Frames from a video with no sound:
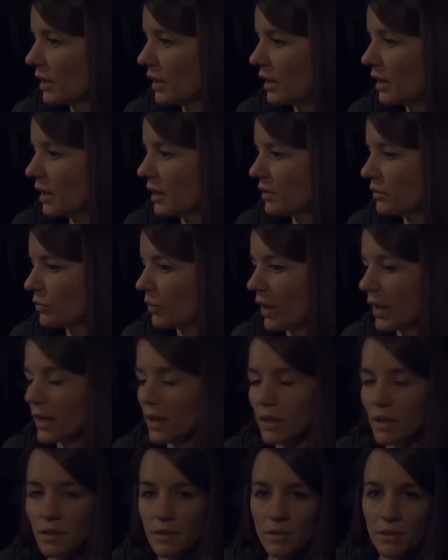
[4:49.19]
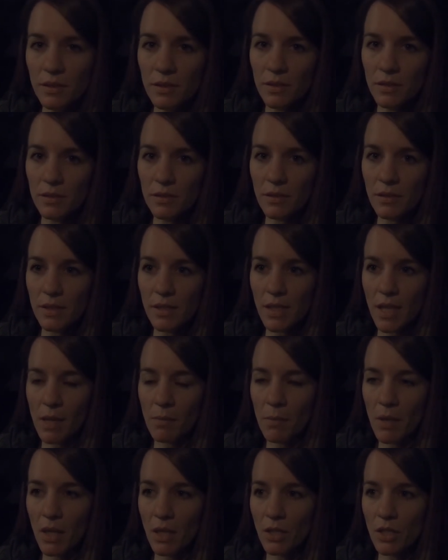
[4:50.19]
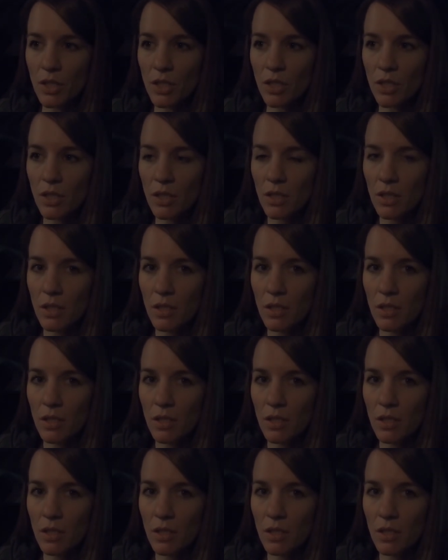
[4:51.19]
And Ryan is the same age.